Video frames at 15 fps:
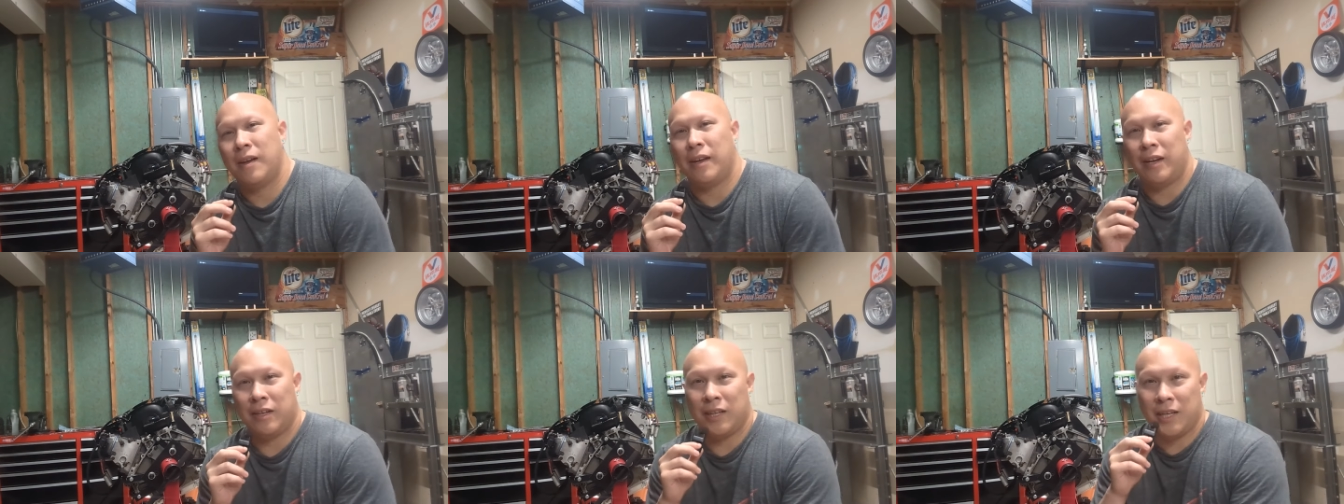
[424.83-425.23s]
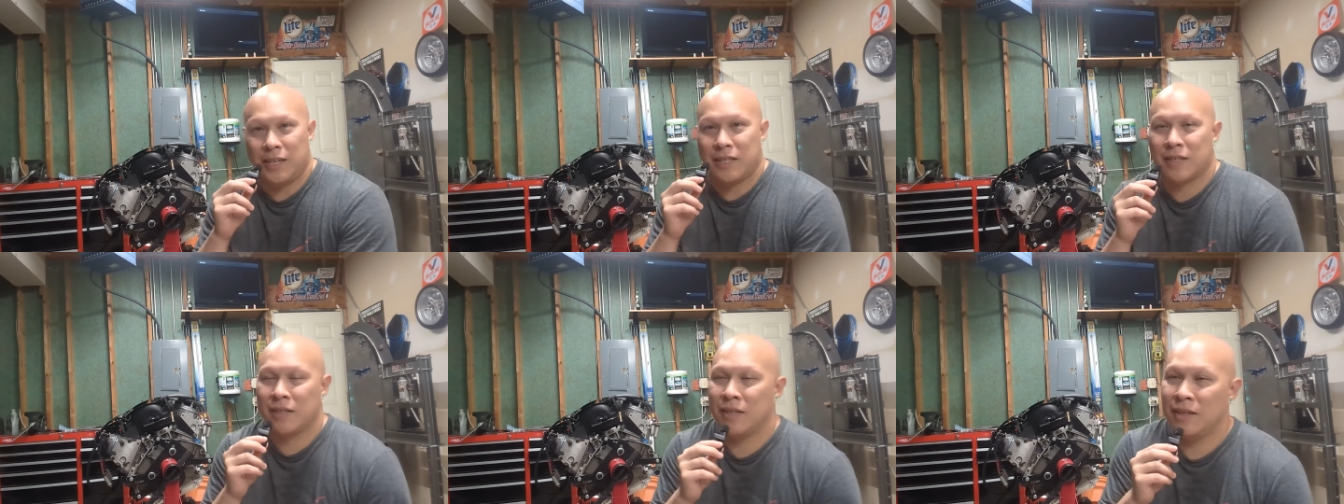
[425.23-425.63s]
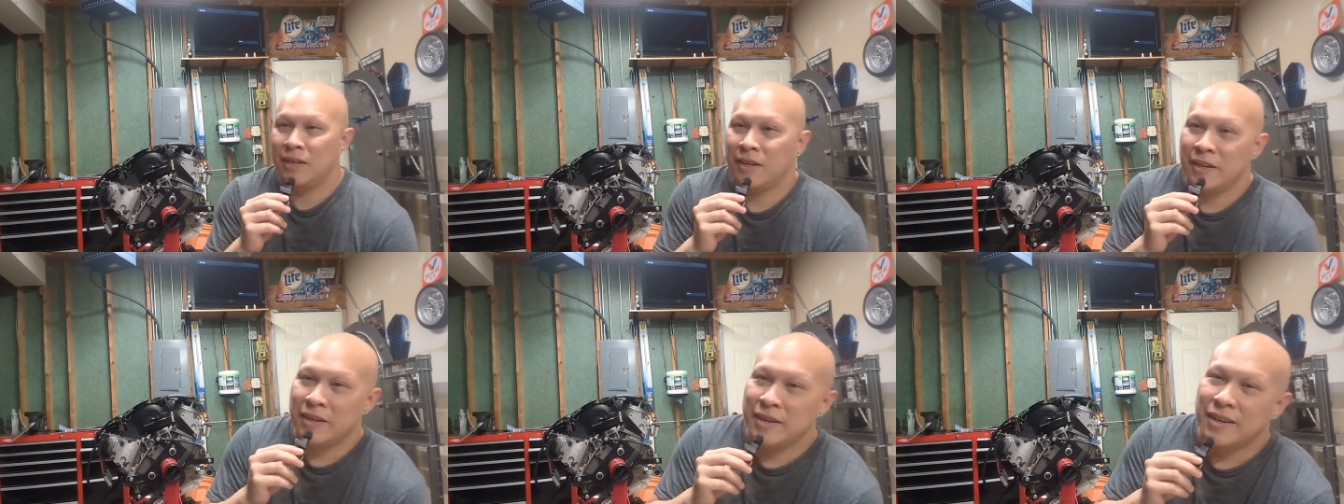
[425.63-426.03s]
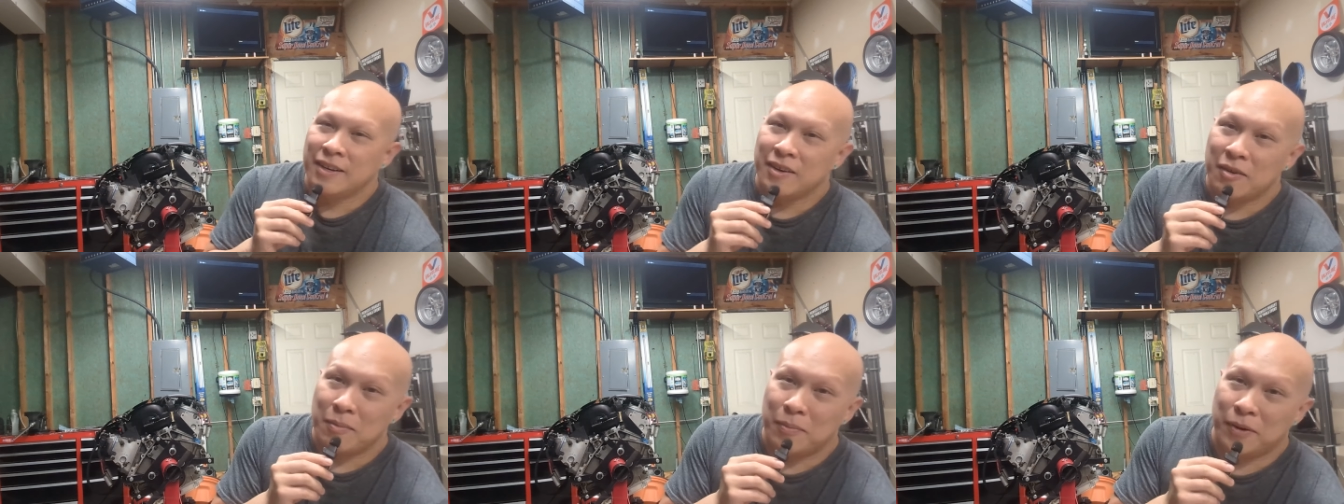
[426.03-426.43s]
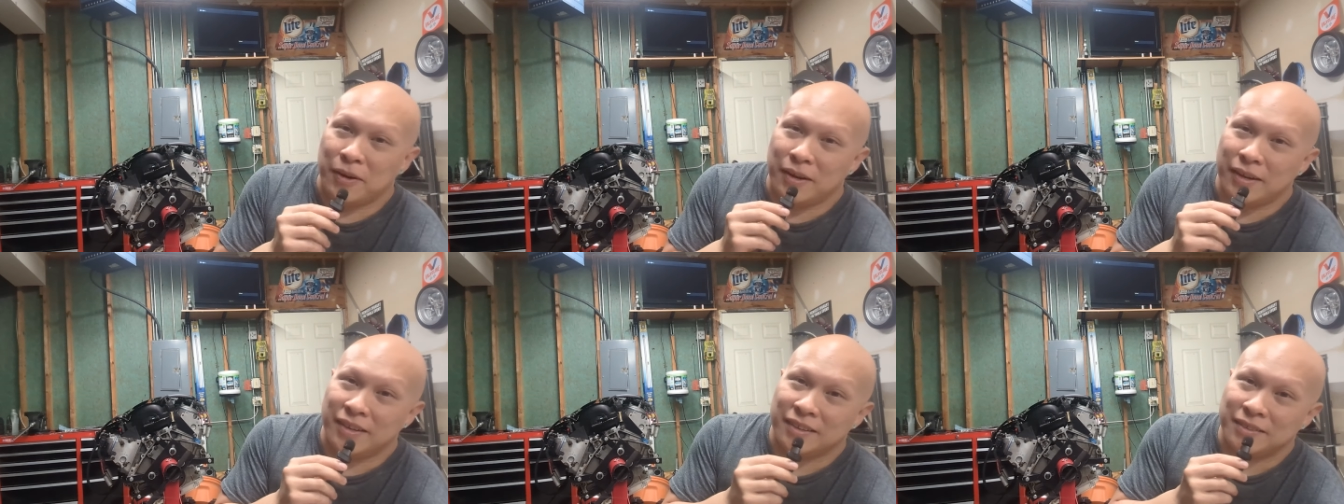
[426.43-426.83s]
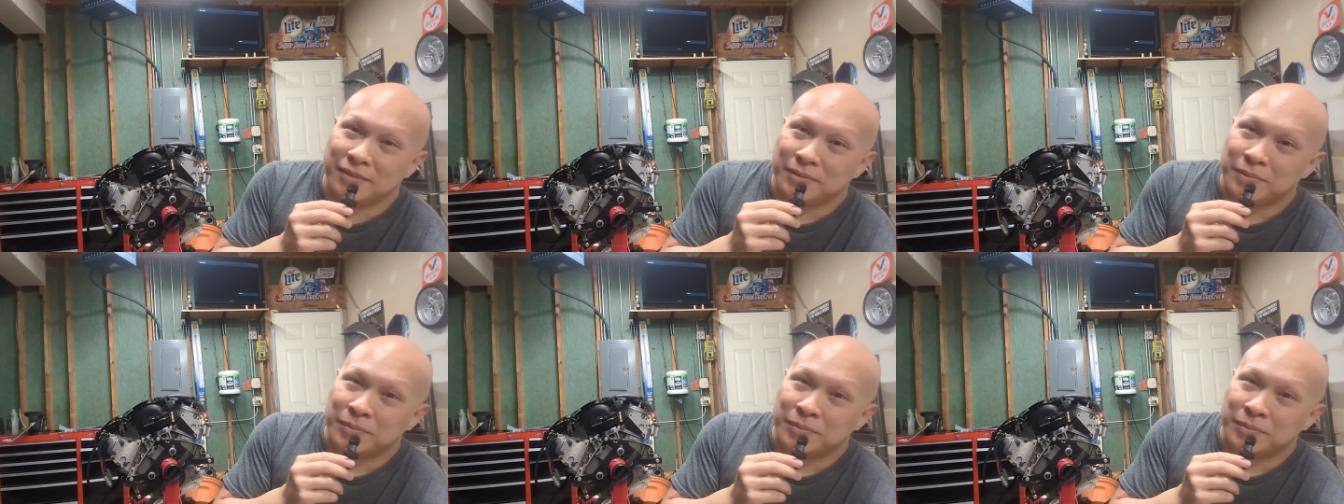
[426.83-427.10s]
an LS. But